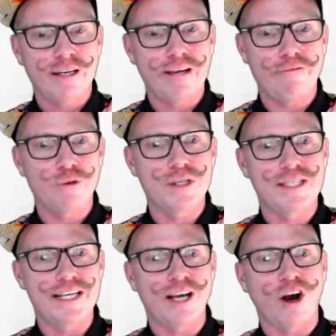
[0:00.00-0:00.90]
If it was
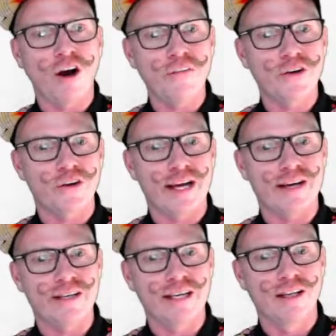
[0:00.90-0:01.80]
sitting on the
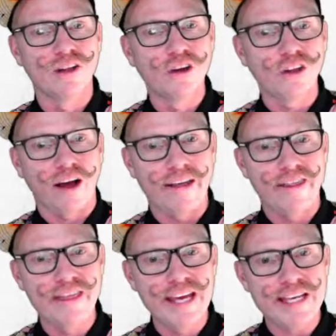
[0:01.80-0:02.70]
ground, it'll look like
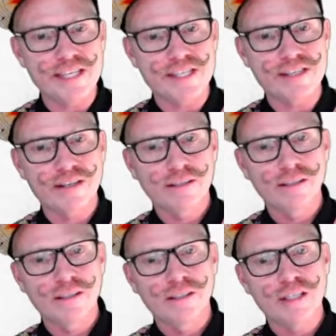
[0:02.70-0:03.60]
this.
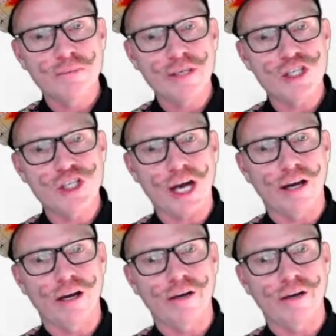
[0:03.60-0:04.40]
There'd be a shadow,